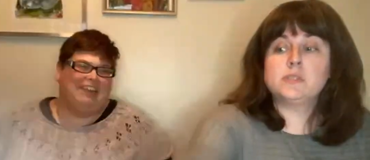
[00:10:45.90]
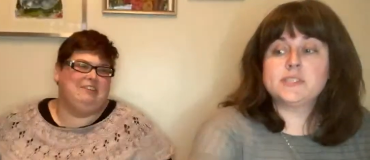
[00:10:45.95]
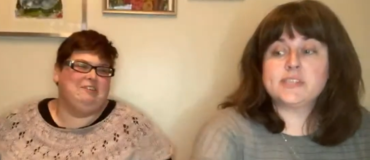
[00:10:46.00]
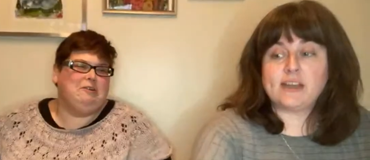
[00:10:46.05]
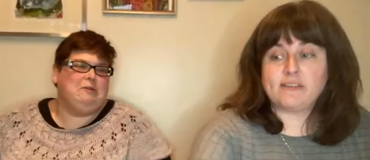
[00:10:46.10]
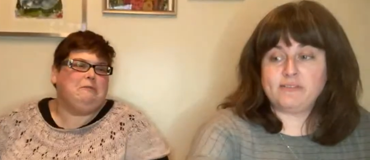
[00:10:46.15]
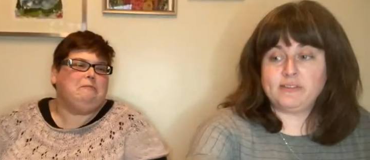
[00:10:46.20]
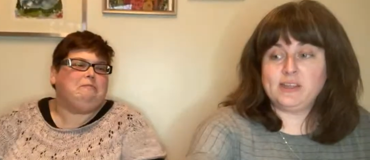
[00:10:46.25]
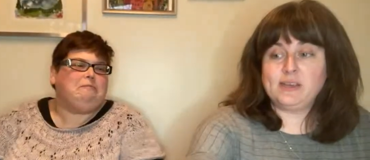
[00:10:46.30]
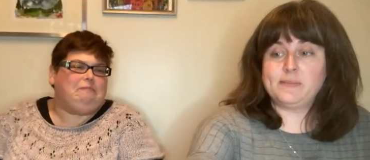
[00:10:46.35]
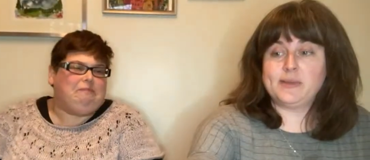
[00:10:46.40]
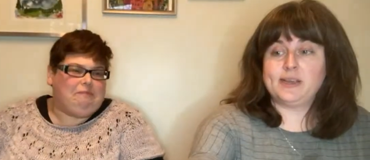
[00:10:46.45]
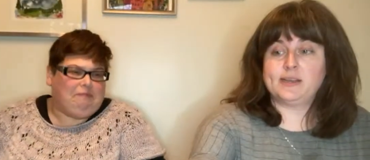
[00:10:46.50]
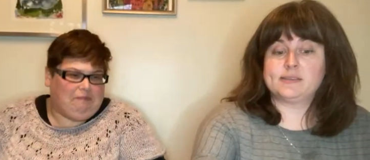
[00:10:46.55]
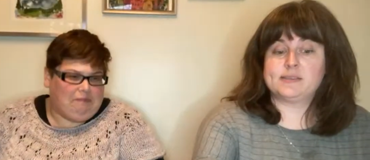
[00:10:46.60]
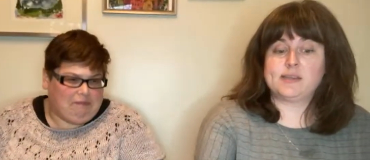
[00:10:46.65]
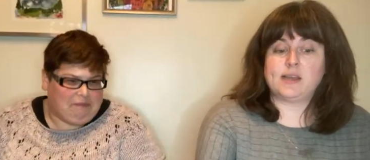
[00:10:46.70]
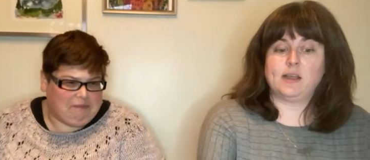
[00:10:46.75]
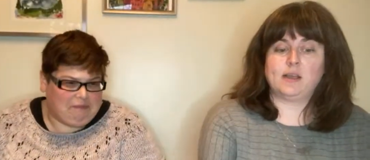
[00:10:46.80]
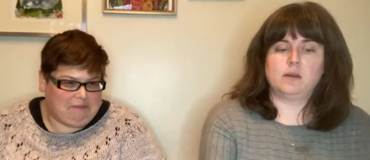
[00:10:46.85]
Speaker 1: definitely make a
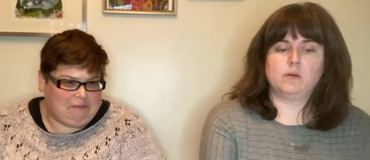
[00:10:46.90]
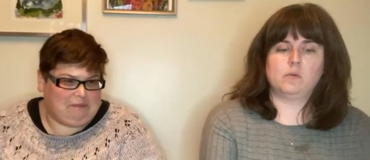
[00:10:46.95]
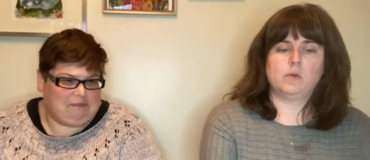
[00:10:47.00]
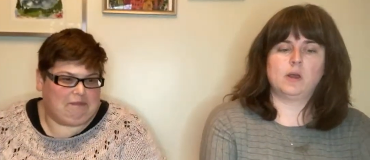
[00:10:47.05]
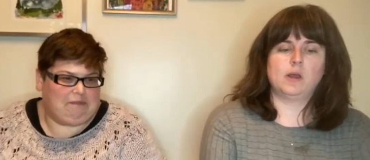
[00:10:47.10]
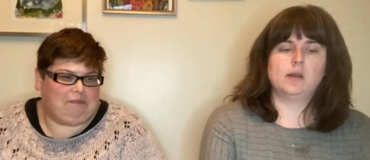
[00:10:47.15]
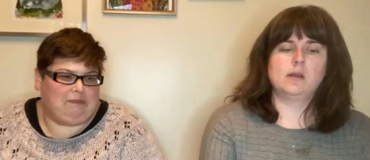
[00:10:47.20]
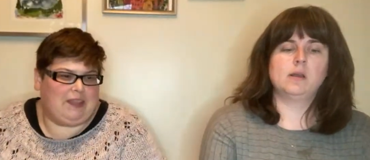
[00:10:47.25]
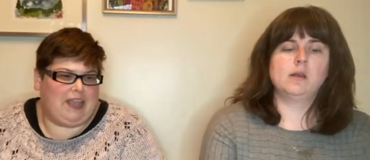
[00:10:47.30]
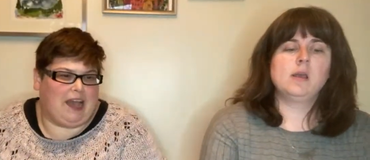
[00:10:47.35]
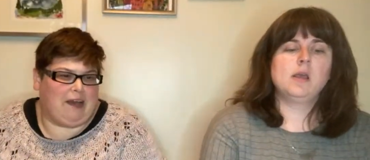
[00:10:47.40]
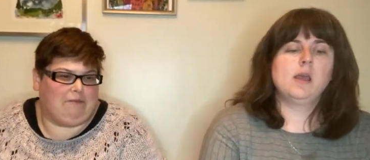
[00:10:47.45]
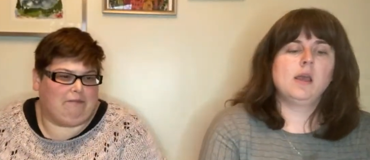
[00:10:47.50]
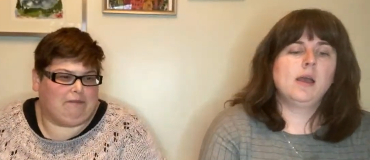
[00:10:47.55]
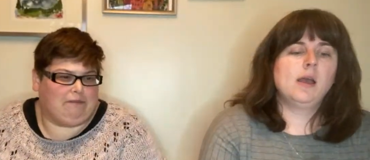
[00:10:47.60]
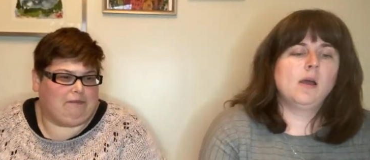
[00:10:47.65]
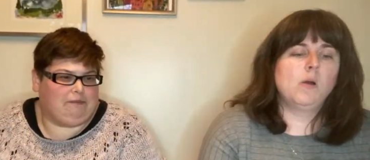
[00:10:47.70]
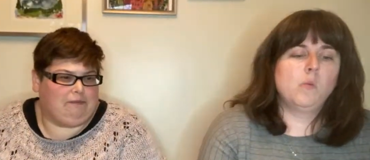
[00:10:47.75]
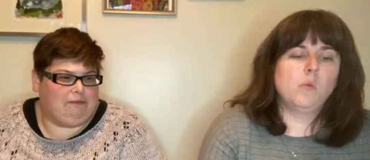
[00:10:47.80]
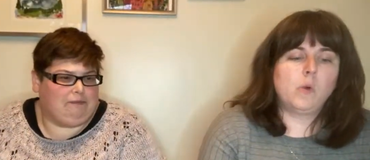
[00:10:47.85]
second one. Yeah.
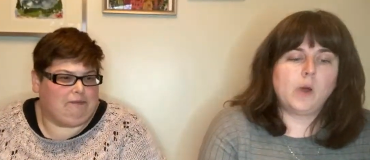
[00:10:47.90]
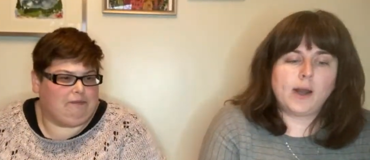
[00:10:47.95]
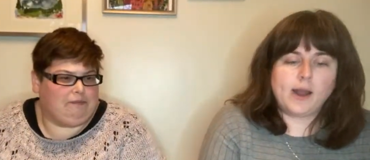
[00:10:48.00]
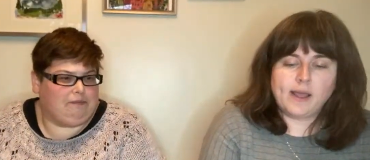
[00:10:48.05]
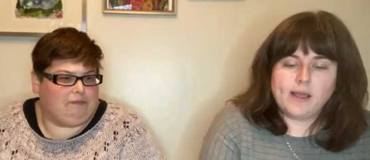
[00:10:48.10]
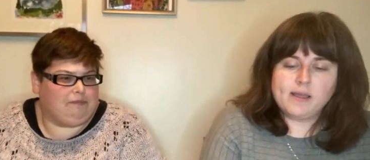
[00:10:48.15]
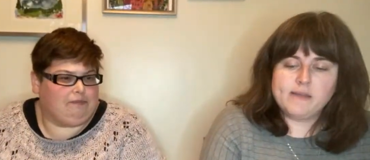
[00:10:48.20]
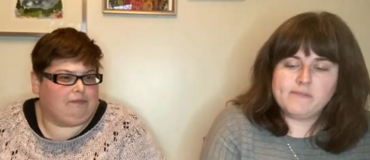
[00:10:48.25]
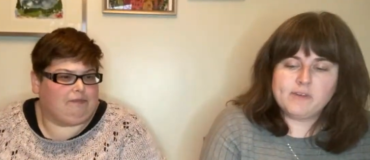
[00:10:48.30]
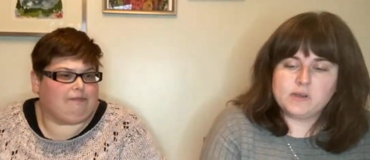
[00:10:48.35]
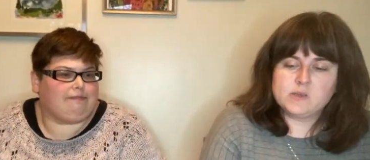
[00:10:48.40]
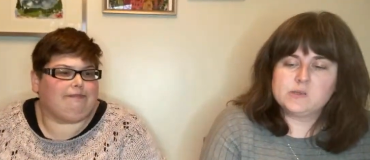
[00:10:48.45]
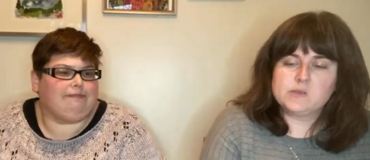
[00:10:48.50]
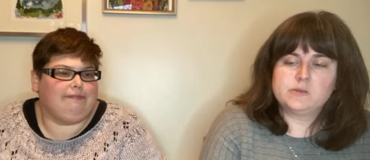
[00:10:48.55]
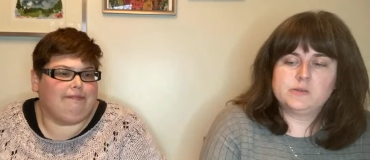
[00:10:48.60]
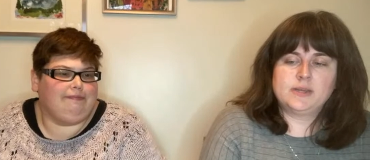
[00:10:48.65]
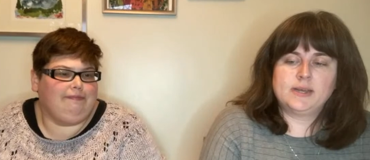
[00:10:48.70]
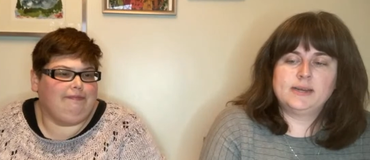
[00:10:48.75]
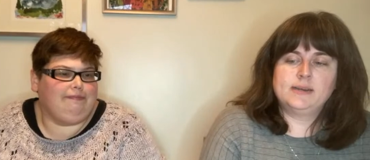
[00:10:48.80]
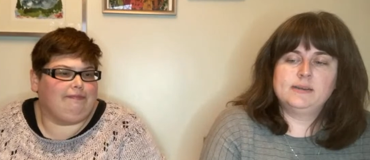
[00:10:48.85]
What I've also
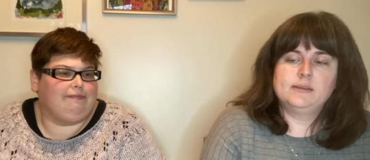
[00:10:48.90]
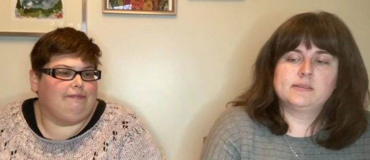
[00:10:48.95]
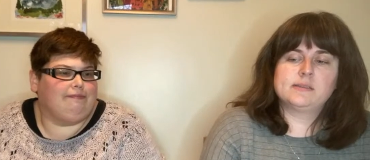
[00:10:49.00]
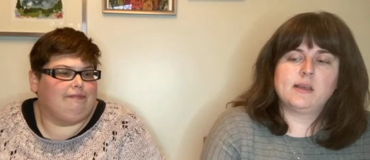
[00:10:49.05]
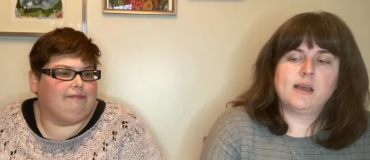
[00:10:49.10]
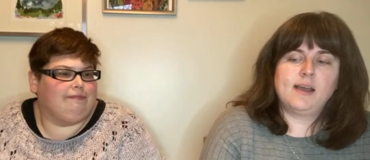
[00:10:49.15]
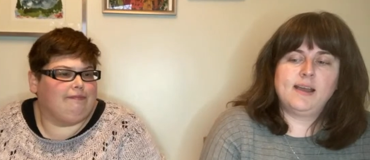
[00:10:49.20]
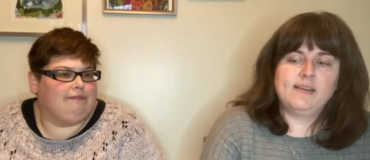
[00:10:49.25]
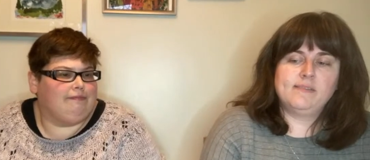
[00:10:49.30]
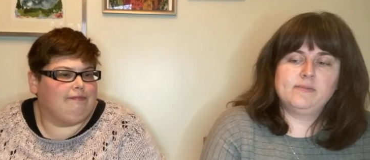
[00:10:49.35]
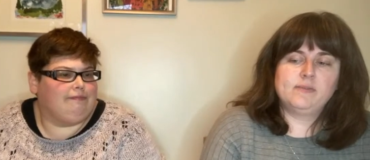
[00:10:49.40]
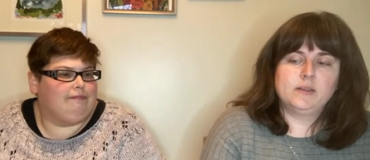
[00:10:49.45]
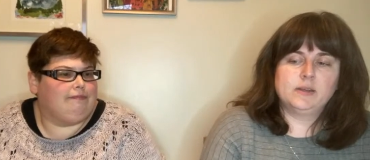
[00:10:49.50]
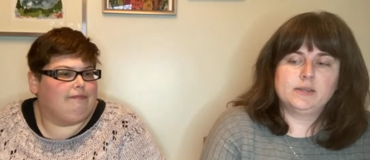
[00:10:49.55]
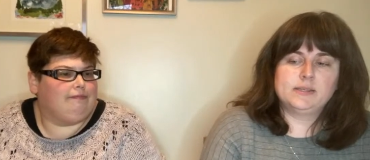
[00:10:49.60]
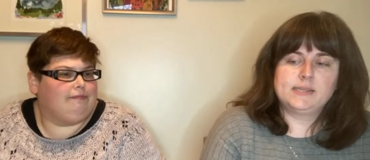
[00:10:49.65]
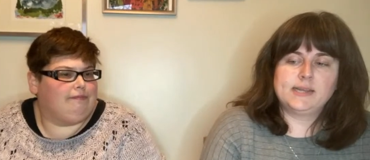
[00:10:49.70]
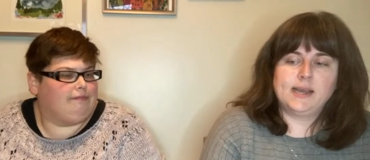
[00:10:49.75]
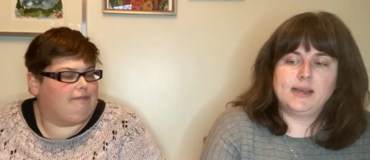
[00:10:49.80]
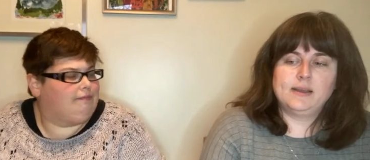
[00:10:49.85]
done is I've
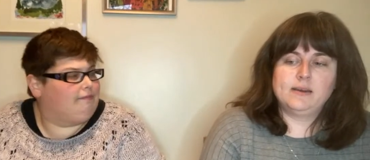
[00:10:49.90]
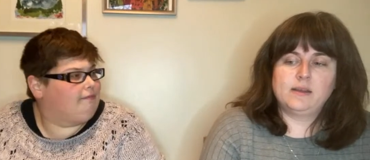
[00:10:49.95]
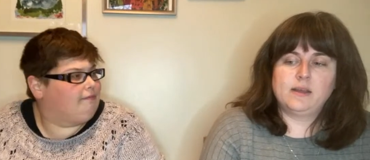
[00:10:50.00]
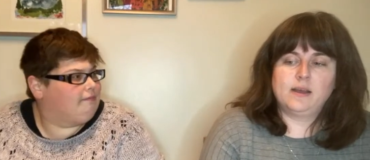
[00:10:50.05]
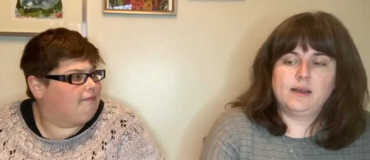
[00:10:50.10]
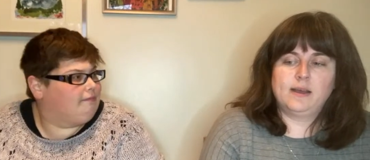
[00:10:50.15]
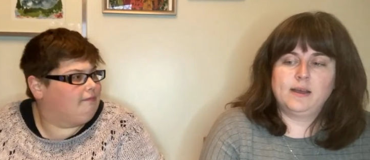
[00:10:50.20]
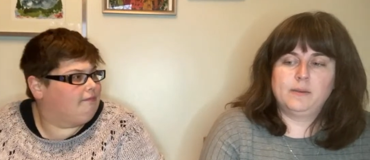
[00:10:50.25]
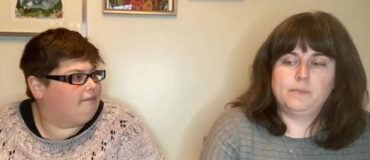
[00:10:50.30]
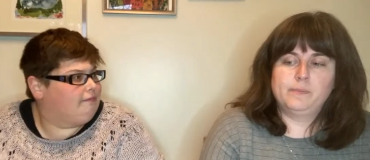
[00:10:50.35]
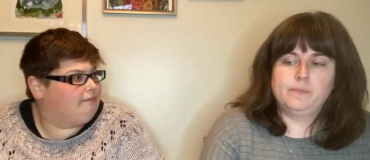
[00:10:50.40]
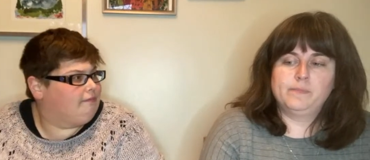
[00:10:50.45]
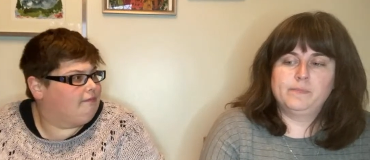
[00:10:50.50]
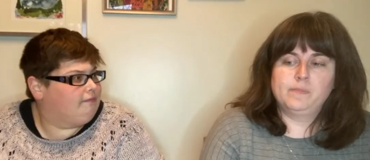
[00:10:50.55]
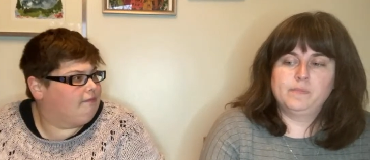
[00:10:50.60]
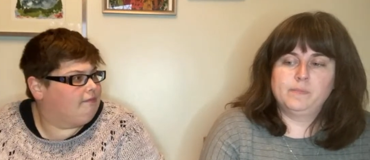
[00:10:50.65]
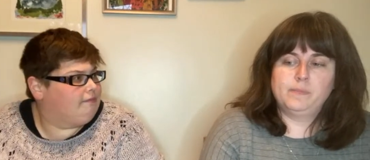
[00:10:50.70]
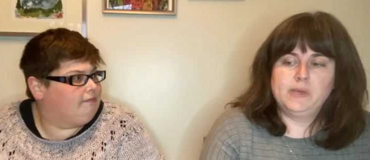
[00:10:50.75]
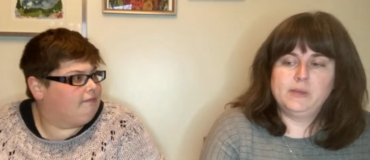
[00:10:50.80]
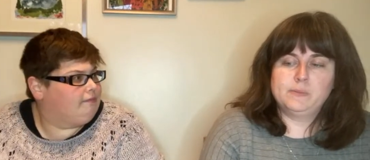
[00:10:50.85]
looked at um,
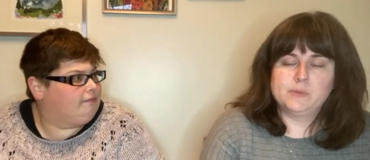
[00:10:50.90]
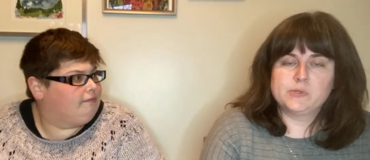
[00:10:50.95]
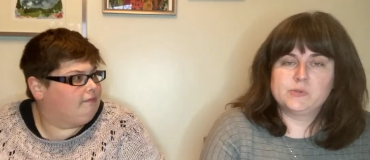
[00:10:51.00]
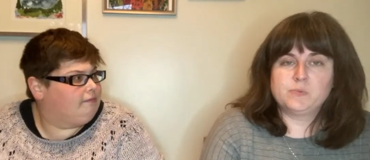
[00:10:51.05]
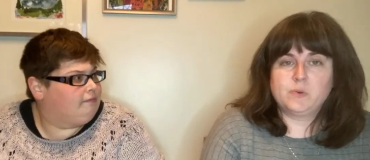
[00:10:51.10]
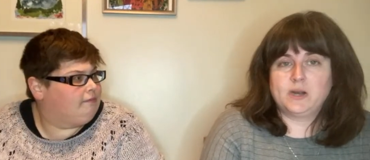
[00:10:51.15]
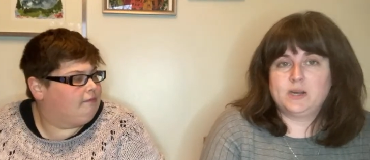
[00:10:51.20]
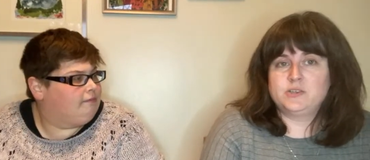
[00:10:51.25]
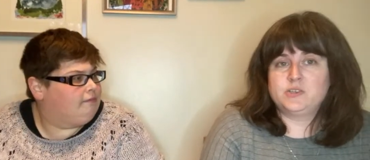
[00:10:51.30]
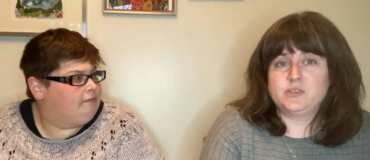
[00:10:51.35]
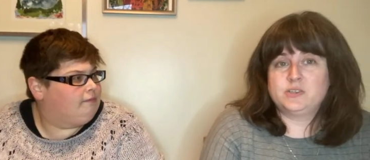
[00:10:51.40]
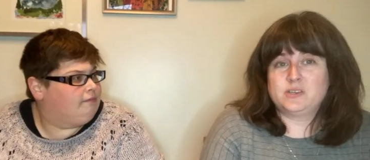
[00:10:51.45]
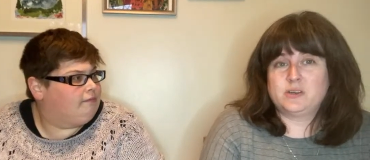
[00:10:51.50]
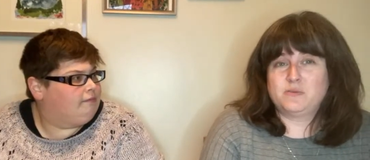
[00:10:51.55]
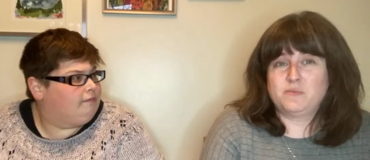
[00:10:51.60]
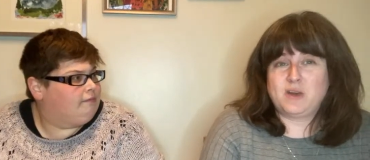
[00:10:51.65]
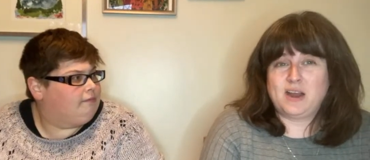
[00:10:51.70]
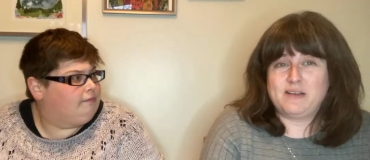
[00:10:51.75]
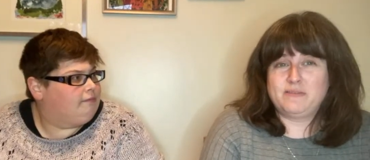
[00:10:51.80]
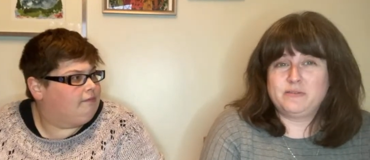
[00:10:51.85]
people's projects on
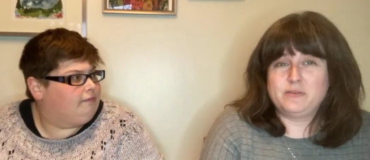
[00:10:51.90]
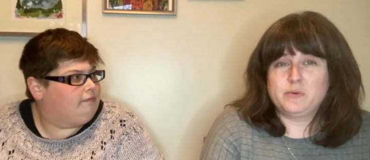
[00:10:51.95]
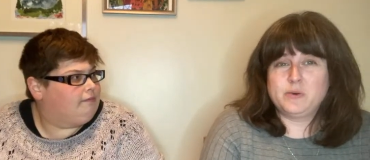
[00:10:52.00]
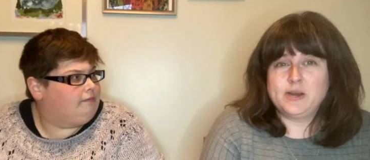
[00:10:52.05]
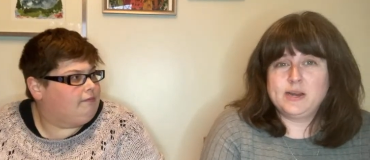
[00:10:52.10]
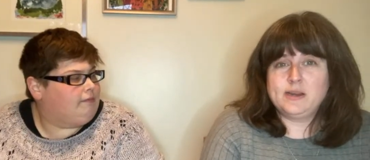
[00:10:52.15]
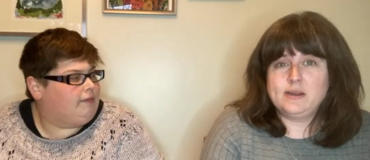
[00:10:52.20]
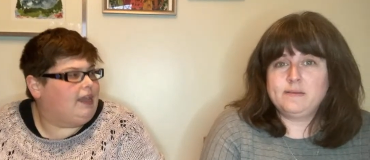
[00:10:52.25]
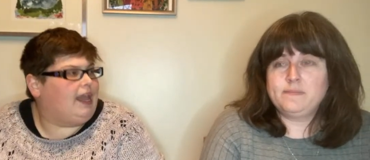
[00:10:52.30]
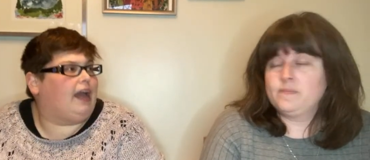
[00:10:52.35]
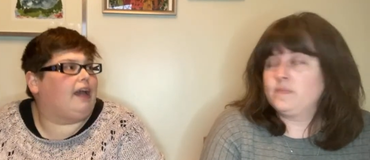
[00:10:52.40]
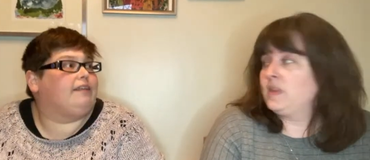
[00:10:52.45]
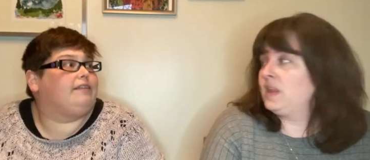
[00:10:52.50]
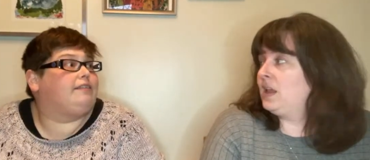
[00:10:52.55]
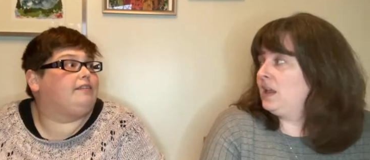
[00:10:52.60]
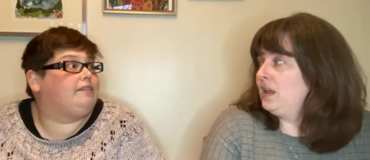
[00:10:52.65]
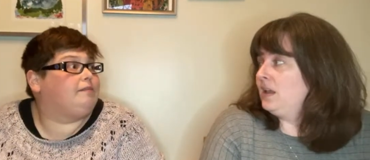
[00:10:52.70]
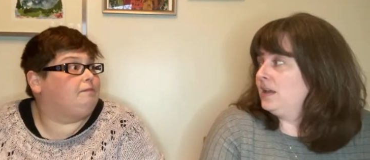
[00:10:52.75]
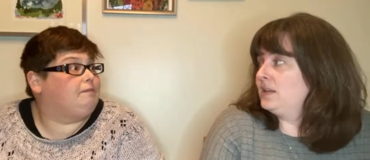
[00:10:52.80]
Ravelry. Yes.